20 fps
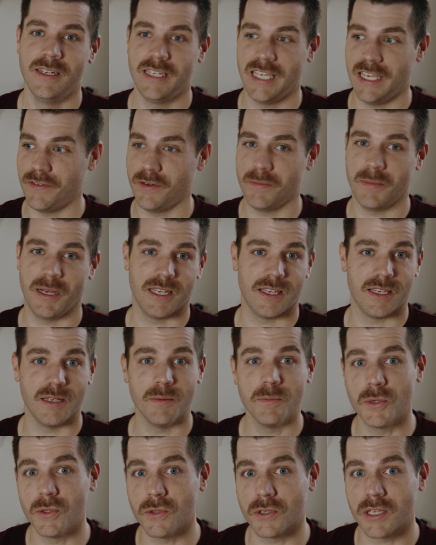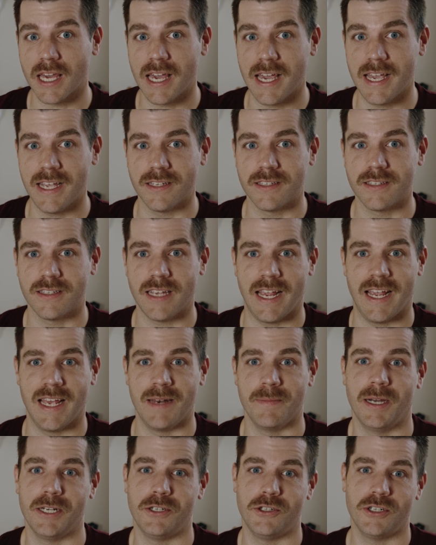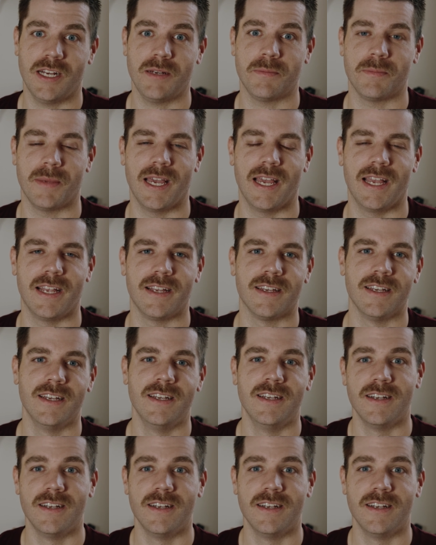even my gimbal case, and my check bag.